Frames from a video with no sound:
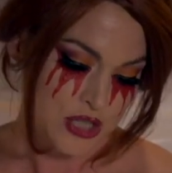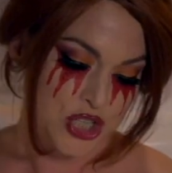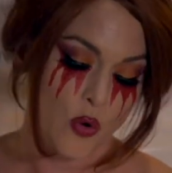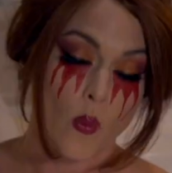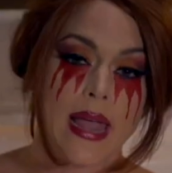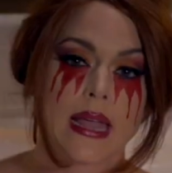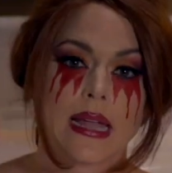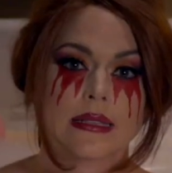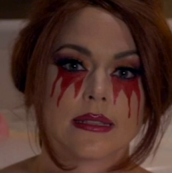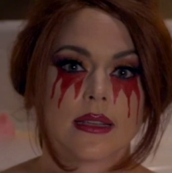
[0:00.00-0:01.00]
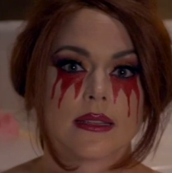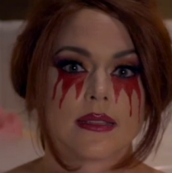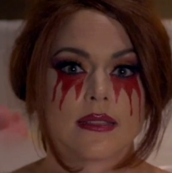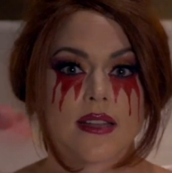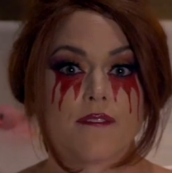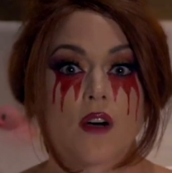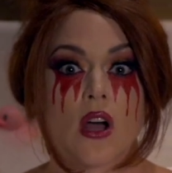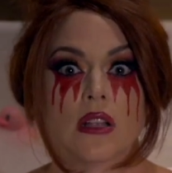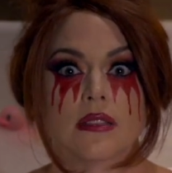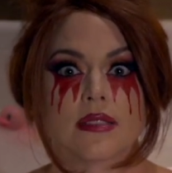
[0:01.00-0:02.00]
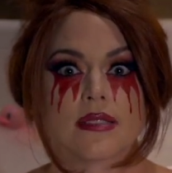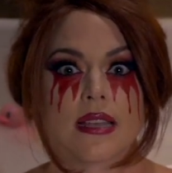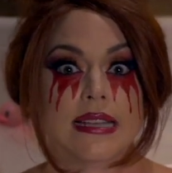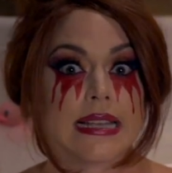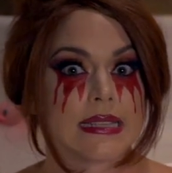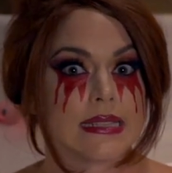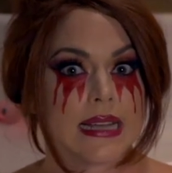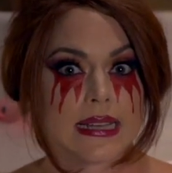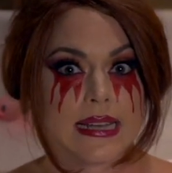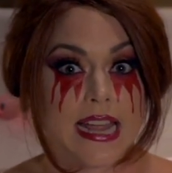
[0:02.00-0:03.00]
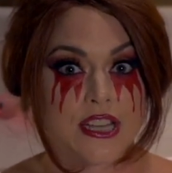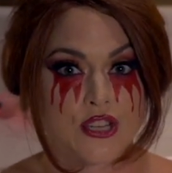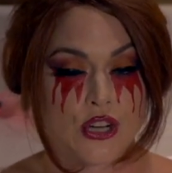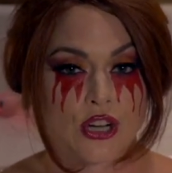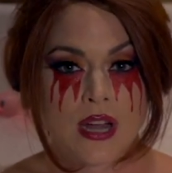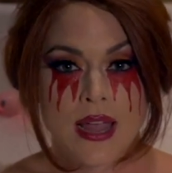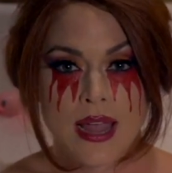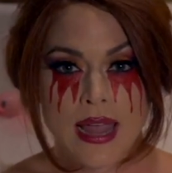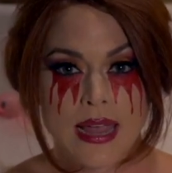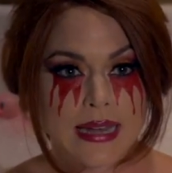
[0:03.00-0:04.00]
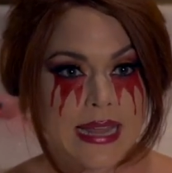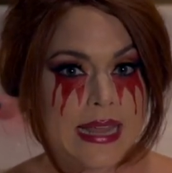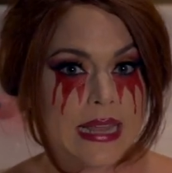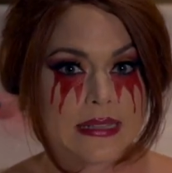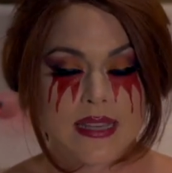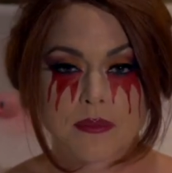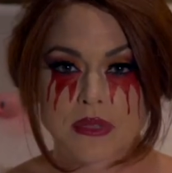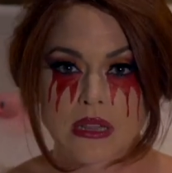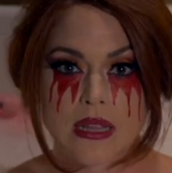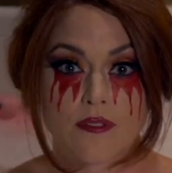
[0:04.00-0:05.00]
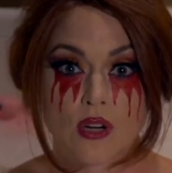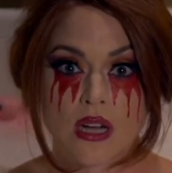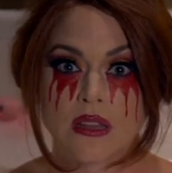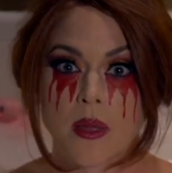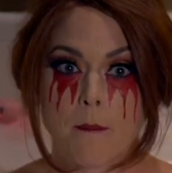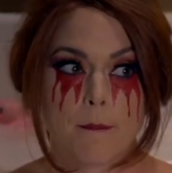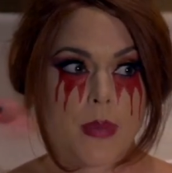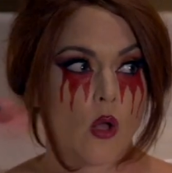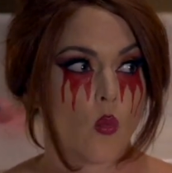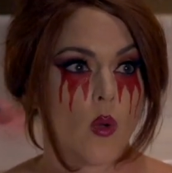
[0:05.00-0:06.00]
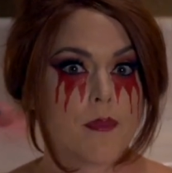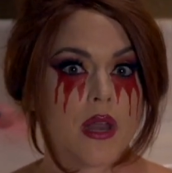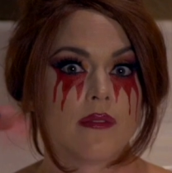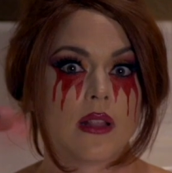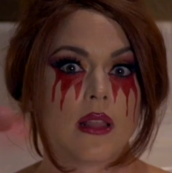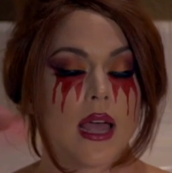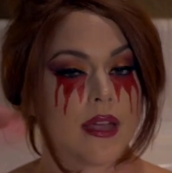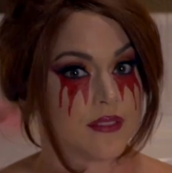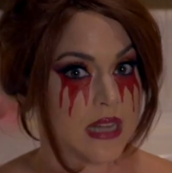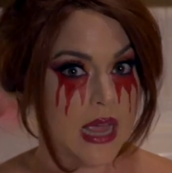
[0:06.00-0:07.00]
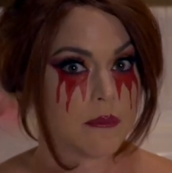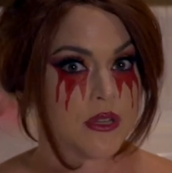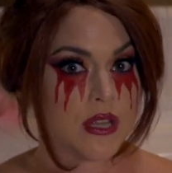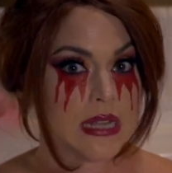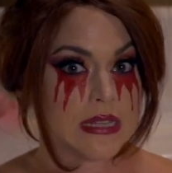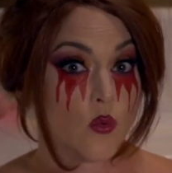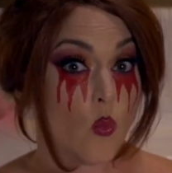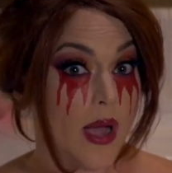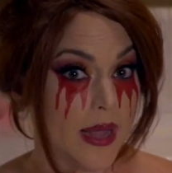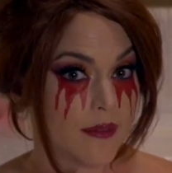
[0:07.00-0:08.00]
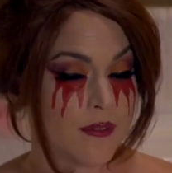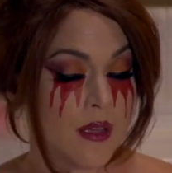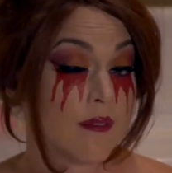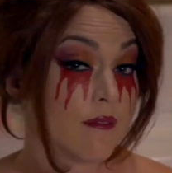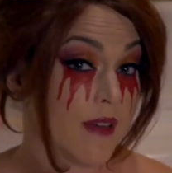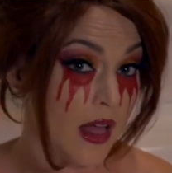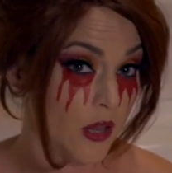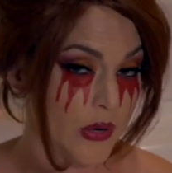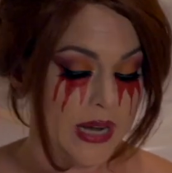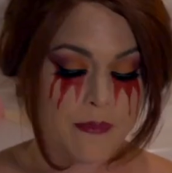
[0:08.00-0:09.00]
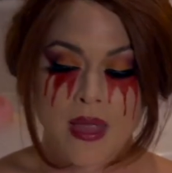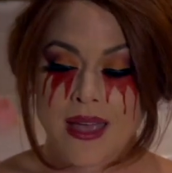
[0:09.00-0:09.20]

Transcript: She awakens Stefan's sadistic nature, and he ends up delivering the belt whipping of a lifetime to his wife, Valerie.